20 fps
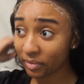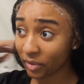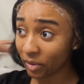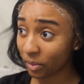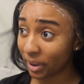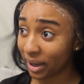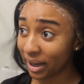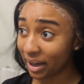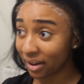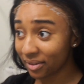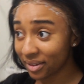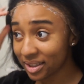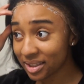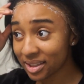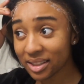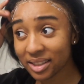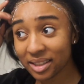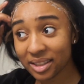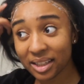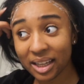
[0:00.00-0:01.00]
Wow, this
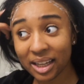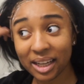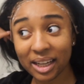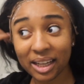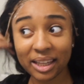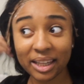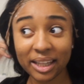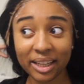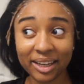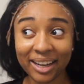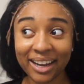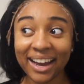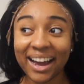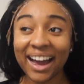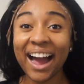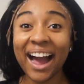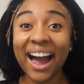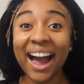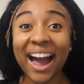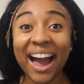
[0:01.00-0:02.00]
is
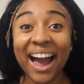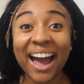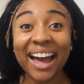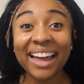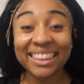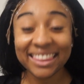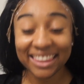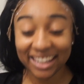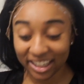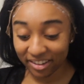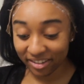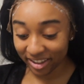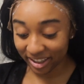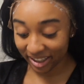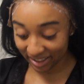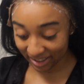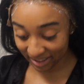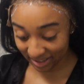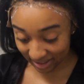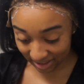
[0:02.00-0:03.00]

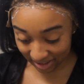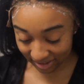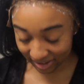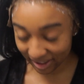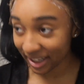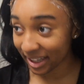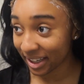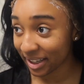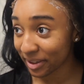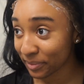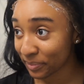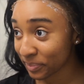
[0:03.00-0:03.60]
hilarious, okay?